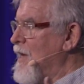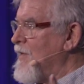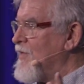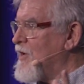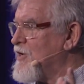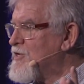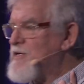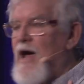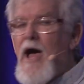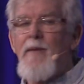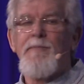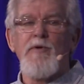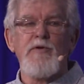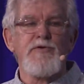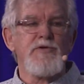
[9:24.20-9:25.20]
The
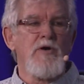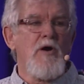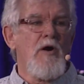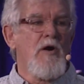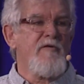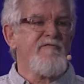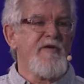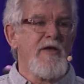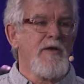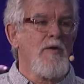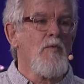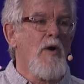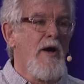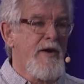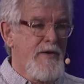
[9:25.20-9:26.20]
disciples are
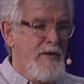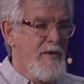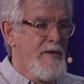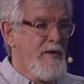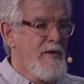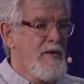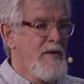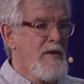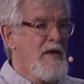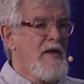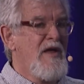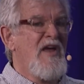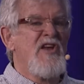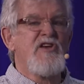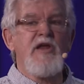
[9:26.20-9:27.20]
feeling what?
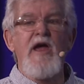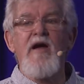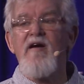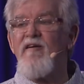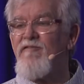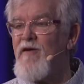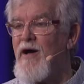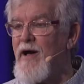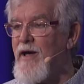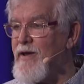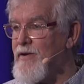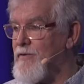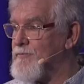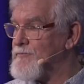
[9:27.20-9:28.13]
Terrified.